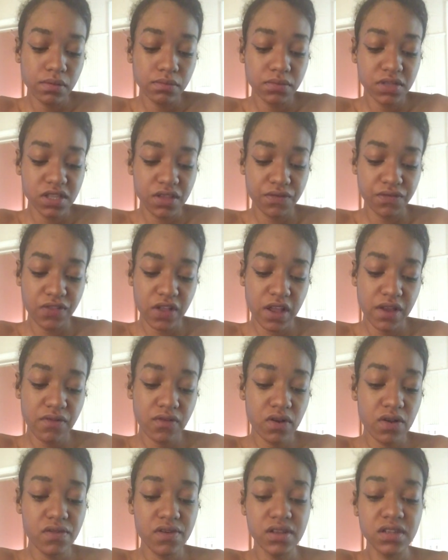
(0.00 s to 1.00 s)
But the
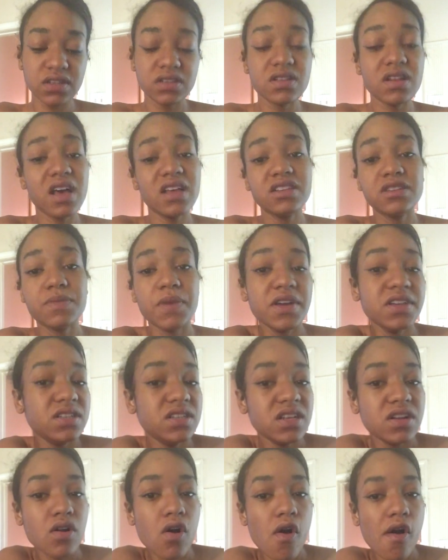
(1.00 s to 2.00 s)
flavor of it is not
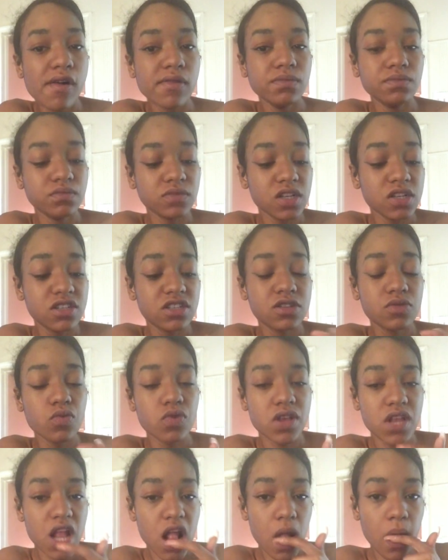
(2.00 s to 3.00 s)
spicy at all. It's
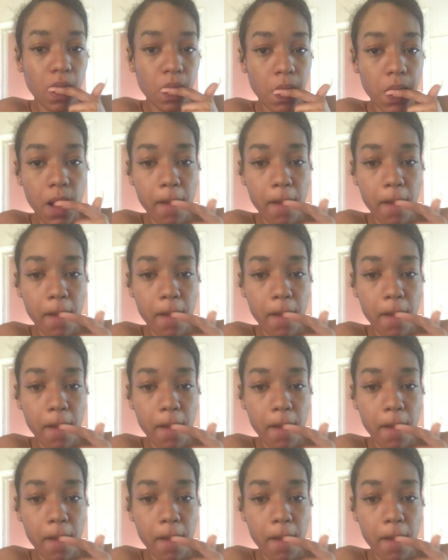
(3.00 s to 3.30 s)
sweet.